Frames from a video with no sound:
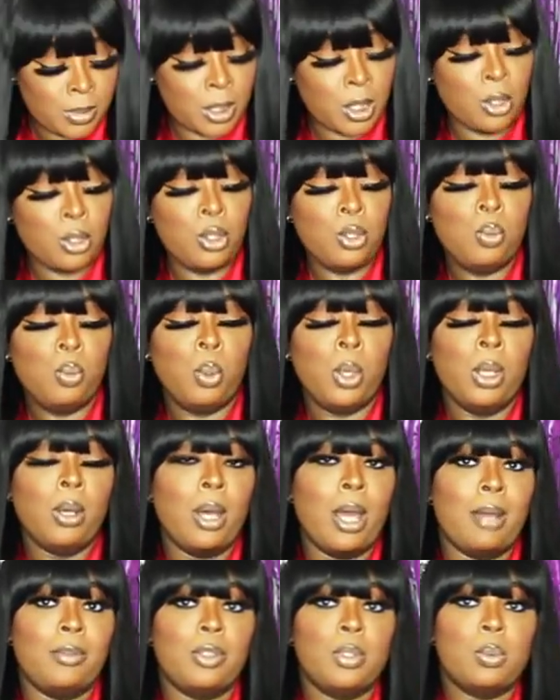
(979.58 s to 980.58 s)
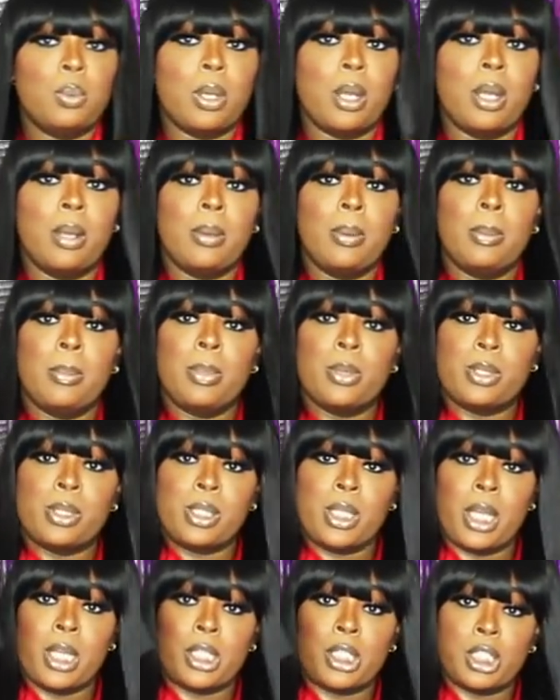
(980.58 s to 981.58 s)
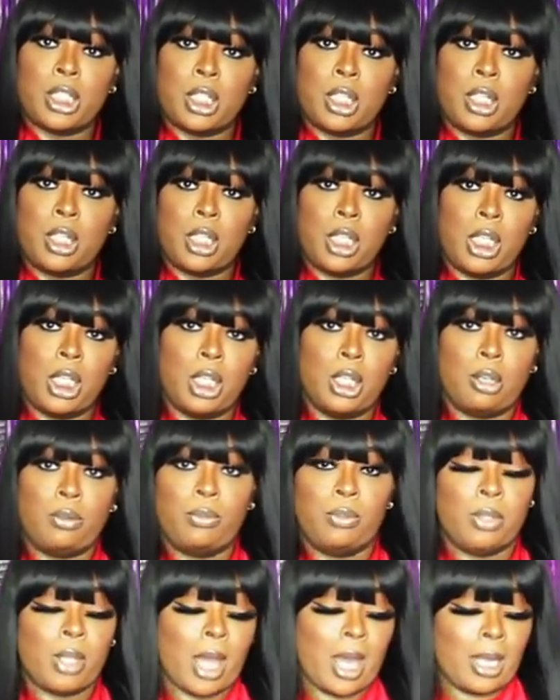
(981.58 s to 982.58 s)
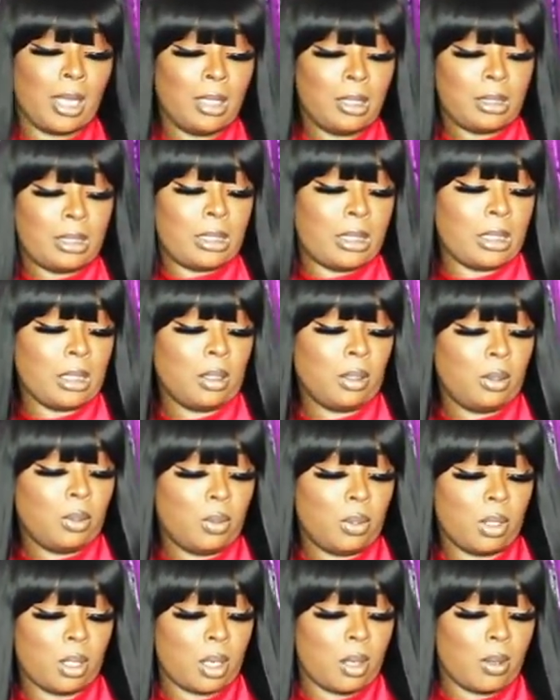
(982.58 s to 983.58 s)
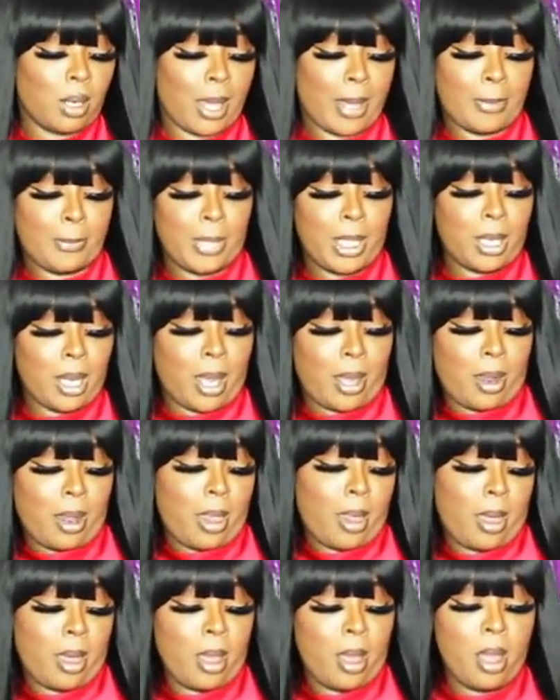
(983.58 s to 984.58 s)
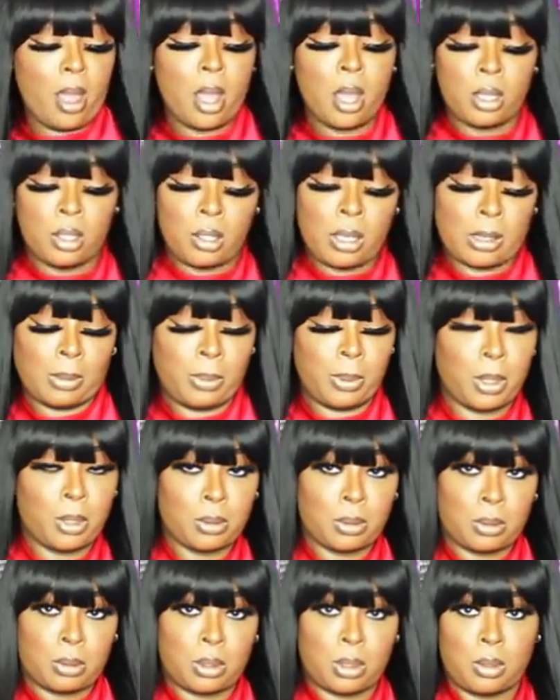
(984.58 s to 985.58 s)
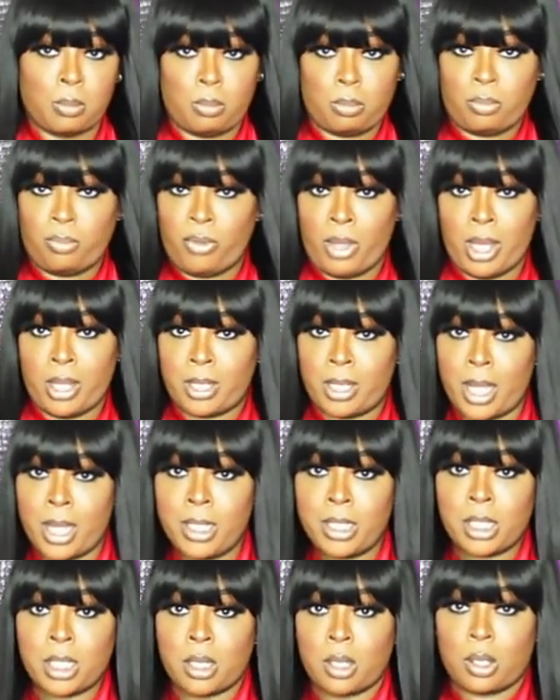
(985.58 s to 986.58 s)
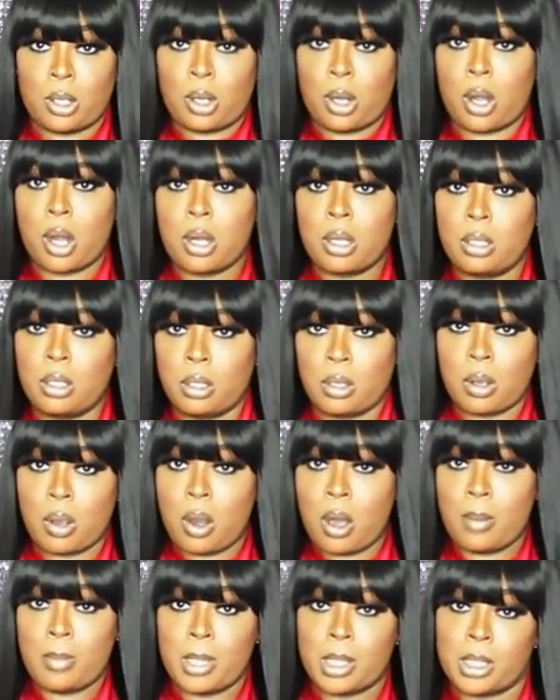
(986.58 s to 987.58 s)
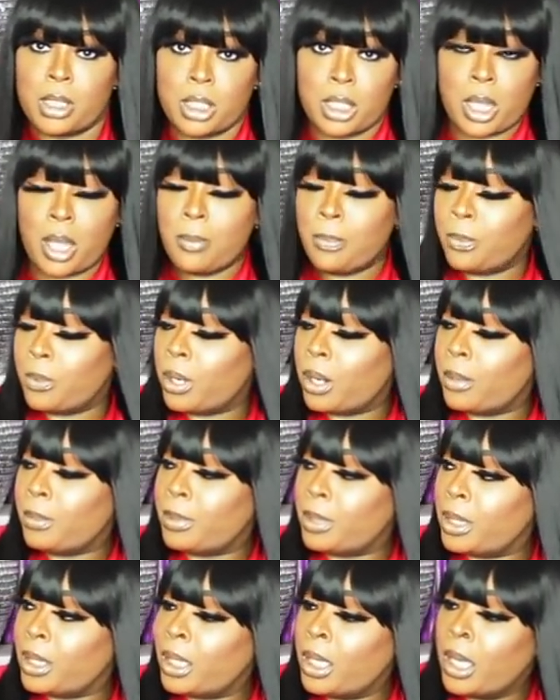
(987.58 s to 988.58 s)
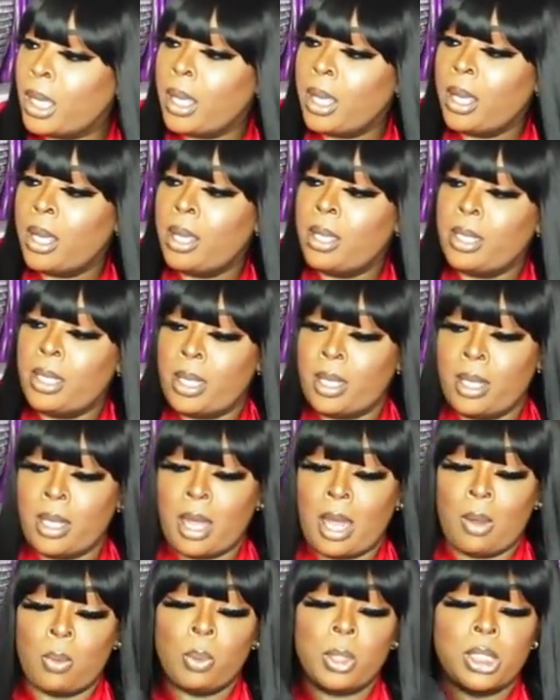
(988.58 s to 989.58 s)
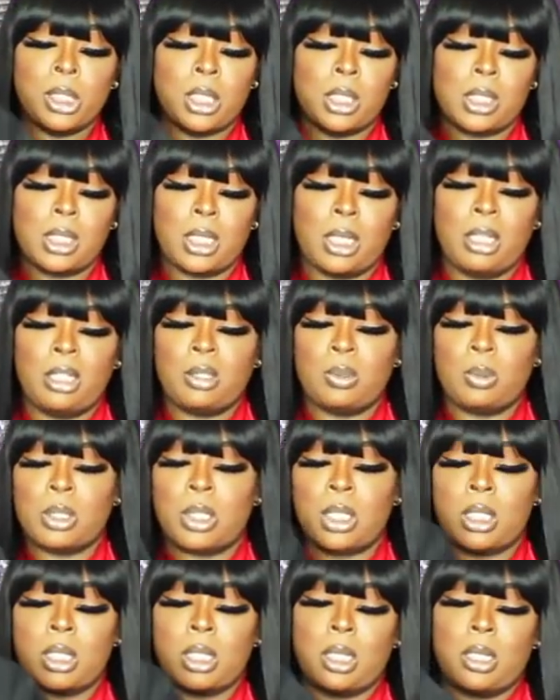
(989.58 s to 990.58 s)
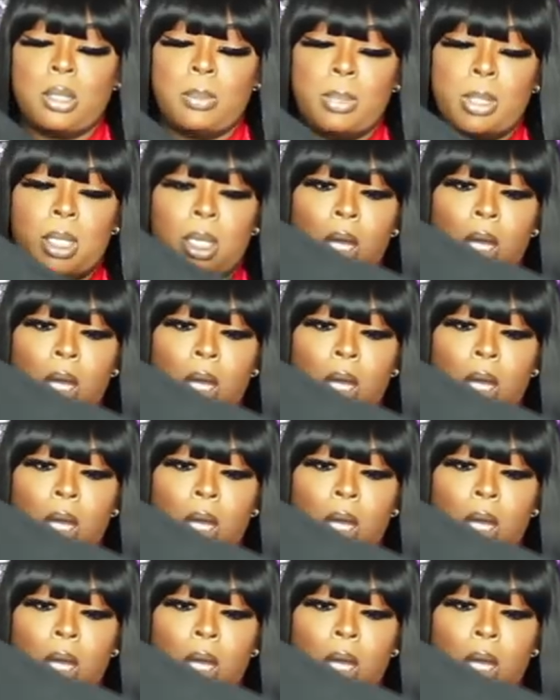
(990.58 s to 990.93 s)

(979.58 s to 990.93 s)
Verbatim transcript: so you will have to wear protection under here if you got a little jiggle going on like me. Like a little, you have to put on some foundation, a girdle, a garment, a shapewear. But yeah, I wish the sleeves was just a little bit